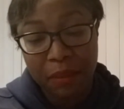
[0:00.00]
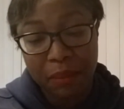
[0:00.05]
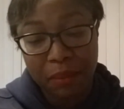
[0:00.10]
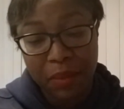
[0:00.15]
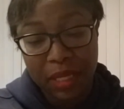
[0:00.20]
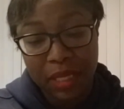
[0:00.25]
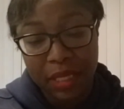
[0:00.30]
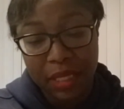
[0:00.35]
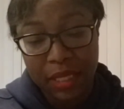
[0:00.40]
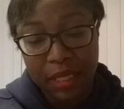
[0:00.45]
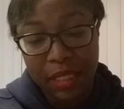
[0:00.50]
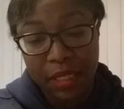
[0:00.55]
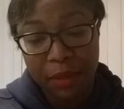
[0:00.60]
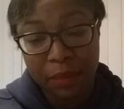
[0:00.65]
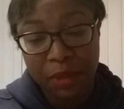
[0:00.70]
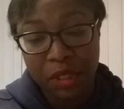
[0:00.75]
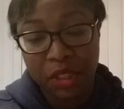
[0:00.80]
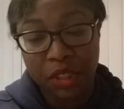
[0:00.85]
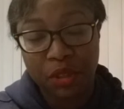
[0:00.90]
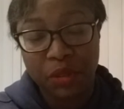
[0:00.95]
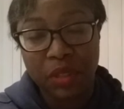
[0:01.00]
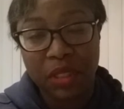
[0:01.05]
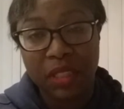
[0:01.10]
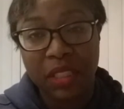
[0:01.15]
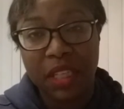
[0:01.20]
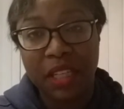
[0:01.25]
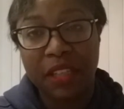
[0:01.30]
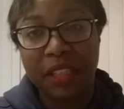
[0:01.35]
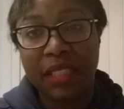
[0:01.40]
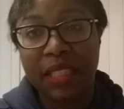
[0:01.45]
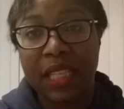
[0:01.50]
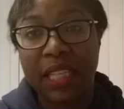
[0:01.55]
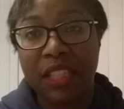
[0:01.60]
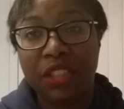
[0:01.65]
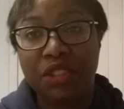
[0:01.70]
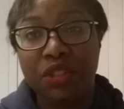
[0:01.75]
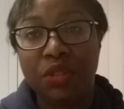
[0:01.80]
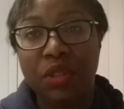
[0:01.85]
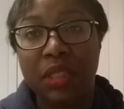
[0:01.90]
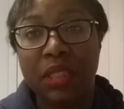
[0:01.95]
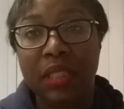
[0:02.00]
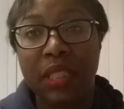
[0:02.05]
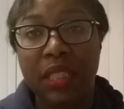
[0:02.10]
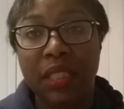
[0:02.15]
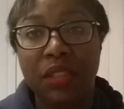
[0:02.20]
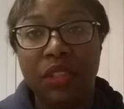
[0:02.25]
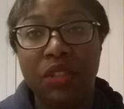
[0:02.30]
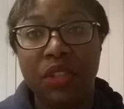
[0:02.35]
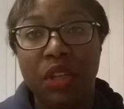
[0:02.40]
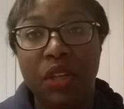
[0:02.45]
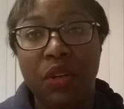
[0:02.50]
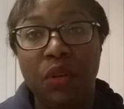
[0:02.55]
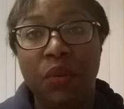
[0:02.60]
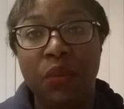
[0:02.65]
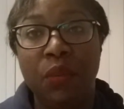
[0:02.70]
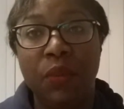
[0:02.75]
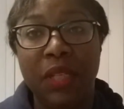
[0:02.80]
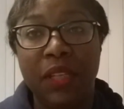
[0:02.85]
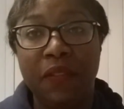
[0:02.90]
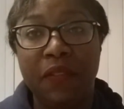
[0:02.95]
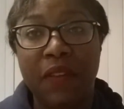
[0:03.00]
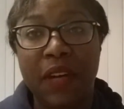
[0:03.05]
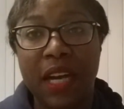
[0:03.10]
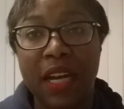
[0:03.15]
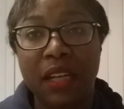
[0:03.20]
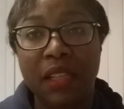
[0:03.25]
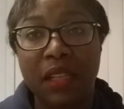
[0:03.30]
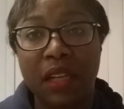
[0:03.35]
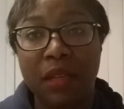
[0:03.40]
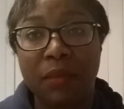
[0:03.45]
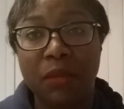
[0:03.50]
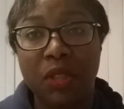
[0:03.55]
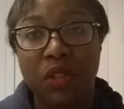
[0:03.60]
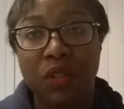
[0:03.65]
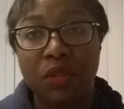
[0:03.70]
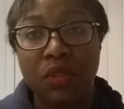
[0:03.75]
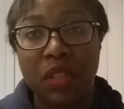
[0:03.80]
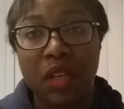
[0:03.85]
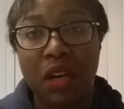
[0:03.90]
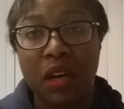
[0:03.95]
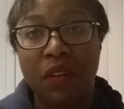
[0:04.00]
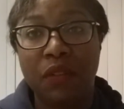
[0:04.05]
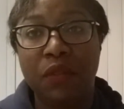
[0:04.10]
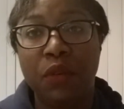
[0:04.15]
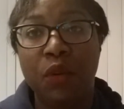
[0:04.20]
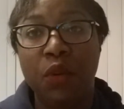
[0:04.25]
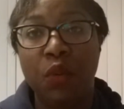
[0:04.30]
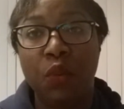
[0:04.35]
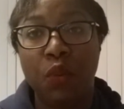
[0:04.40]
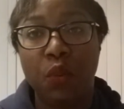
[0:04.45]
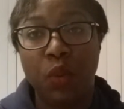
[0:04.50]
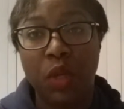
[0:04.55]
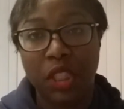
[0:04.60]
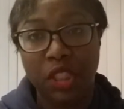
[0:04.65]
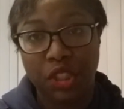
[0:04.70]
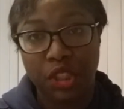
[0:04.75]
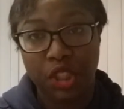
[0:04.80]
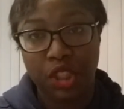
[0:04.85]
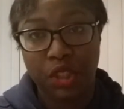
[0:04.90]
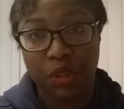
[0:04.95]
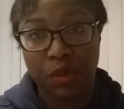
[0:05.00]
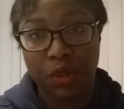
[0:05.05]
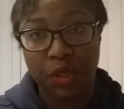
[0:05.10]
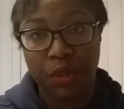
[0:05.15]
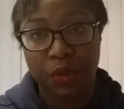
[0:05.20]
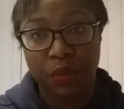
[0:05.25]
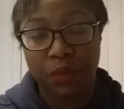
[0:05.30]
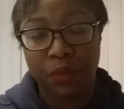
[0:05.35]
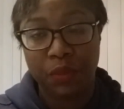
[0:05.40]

But, uh, you know, there are things you just need to know. When a fire alarm goes off, what do you do?